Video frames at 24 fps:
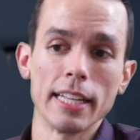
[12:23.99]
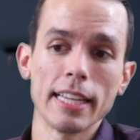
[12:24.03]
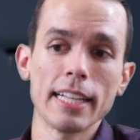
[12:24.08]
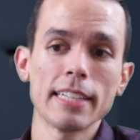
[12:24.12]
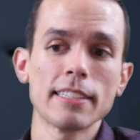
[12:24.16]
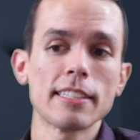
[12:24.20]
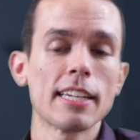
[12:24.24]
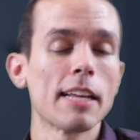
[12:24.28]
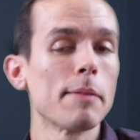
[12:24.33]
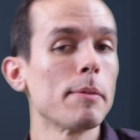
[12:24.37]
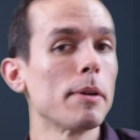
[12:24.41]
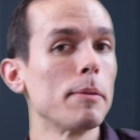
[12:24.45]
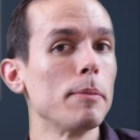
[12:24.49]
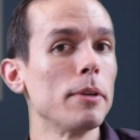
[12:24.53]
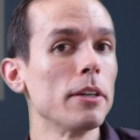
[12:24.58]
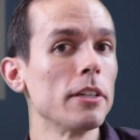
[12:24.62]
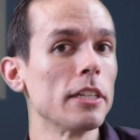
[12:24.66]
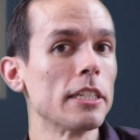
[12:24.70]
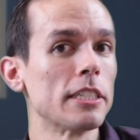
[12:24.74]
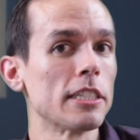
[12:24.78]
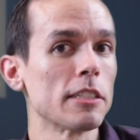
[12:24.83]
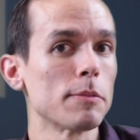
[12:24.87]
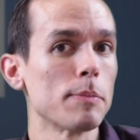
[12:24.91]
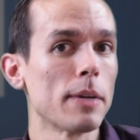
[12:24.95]
Now that statement
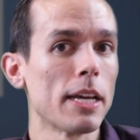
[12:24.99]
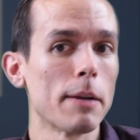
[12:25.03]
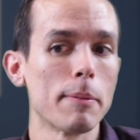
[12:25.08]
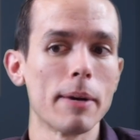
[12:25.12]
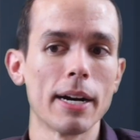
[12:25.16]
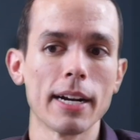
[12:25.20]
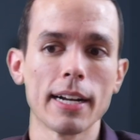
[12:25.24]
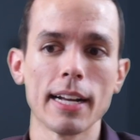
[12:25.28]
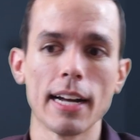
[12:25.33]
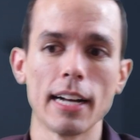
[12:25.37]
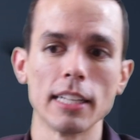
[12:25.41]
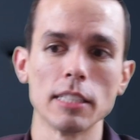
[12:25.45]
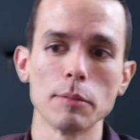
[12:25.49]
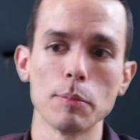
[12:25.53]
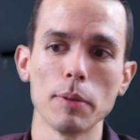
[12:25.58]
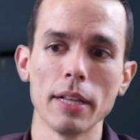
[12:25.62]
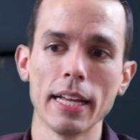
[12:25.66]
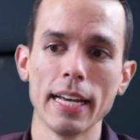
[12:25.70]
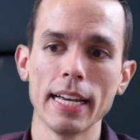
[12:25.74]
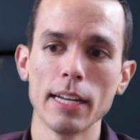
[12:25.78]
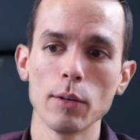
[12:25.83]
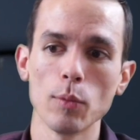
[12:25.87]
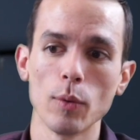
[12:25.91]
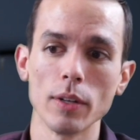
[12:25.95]
Amelia just made about God's
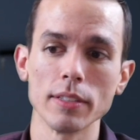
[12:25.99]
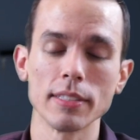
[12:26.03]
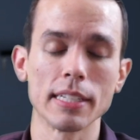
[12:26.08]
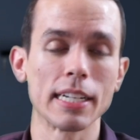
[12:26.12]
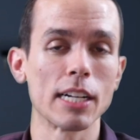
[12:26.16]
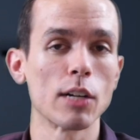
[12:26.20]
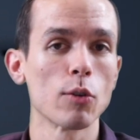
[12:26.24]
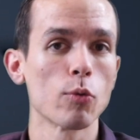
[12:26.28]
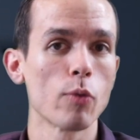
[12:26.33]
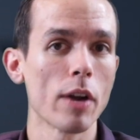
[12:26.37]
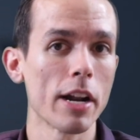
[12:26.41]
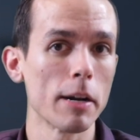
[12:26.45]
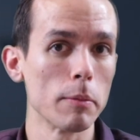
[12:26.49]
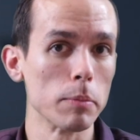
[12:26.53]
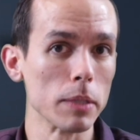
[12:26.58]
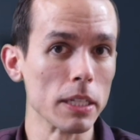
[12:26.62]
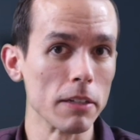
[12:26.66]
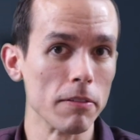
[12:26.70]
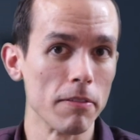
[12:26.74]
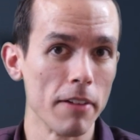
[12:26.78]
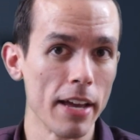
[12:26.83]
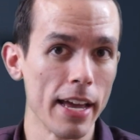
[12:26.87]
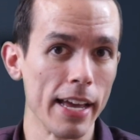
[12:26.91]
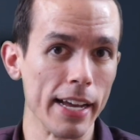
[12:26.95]
plan was
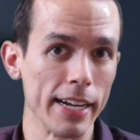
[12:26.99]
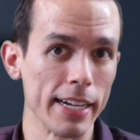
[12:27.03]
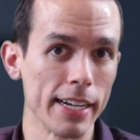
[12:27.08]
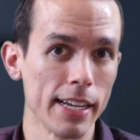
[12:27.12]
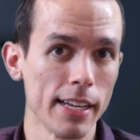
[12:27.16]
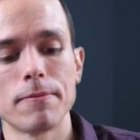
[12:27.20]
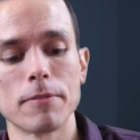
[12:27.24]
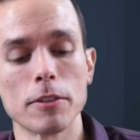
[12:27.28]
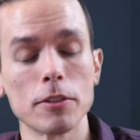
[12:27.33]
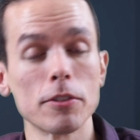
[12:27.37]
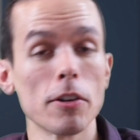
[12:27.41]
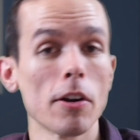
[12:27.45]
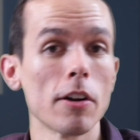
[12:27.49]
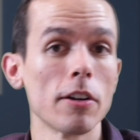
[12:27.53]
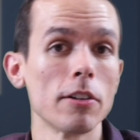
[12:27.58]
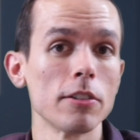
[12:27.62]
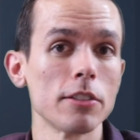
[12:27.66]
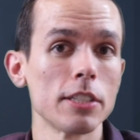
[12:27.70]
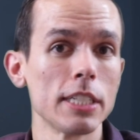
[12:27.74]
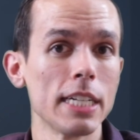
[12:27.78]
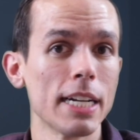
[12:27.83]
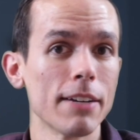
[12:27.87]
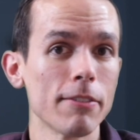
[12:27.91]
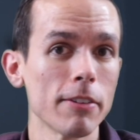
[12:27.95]
incredibly vague. For
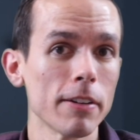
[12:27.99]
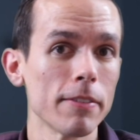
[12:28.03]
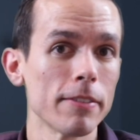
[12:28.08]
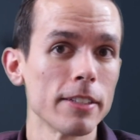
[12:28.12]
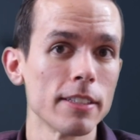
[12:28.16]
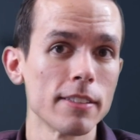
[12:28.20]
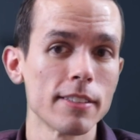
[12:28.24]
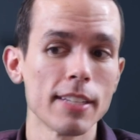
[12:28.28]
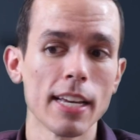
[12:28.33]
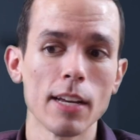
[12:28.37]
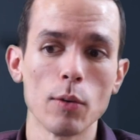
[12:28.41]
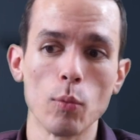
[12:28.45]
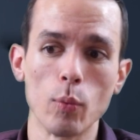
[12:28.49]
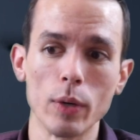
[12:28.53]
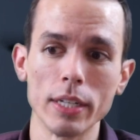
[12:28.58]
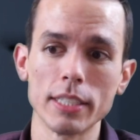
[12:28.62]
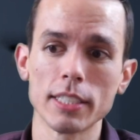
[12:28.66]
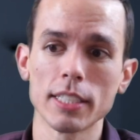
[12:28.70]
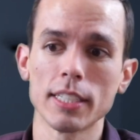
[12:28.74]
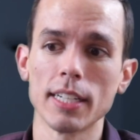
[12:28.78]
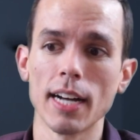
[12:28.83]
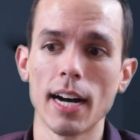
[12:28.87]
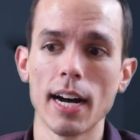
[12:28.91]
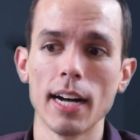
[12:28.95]
starters, she never even said
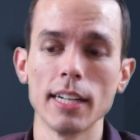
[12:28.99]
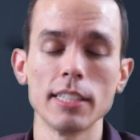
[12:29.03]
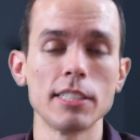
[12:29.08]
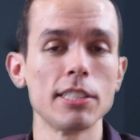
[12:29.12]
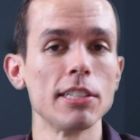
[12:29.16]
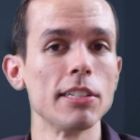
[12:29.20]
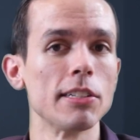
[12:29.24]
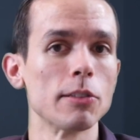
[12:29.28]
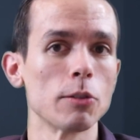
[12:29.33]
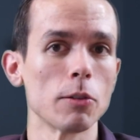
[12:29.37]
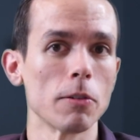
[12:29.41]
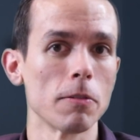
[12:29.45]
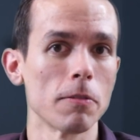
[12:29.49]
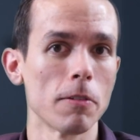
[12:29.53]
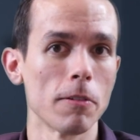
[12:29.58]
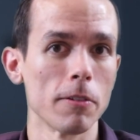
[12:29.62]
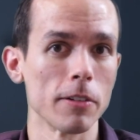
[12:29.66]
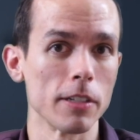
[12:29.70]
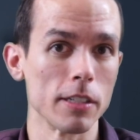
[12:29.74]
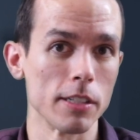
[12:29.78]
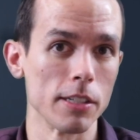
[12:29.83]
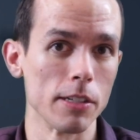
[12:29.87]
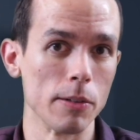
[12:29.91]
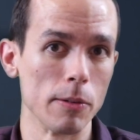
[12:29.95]
which God she is
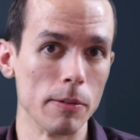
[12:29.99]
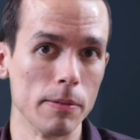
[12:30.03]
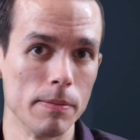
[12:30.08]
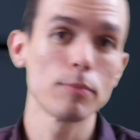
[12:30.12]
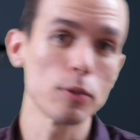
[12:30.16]
referring to.